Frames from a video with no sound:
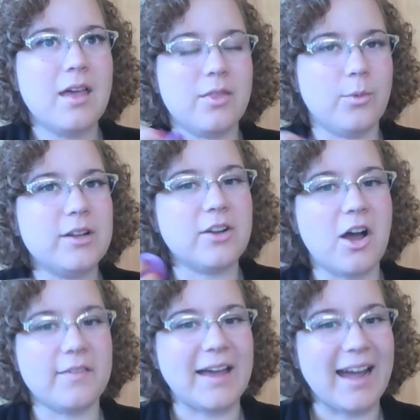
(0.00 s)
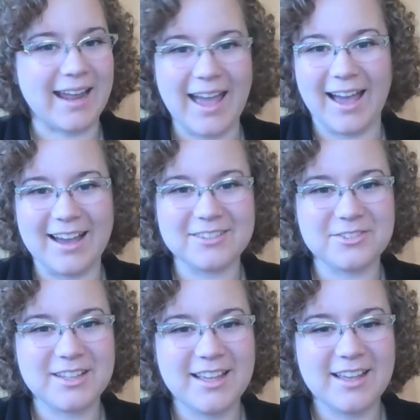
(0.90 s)
The one con that I have
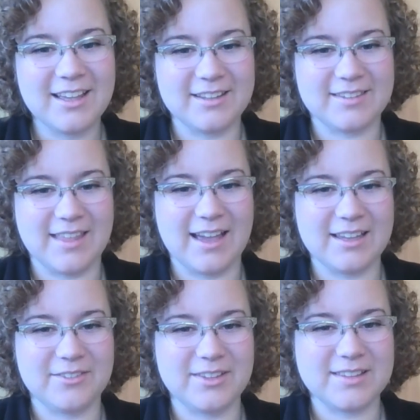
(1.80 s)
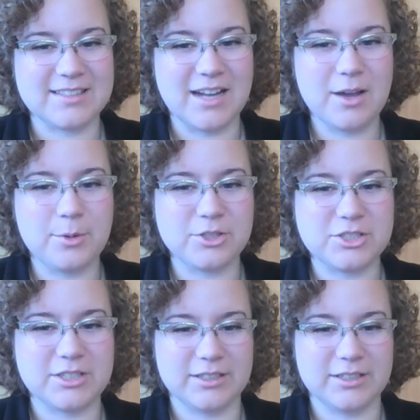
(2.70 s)
is that if it's not pushed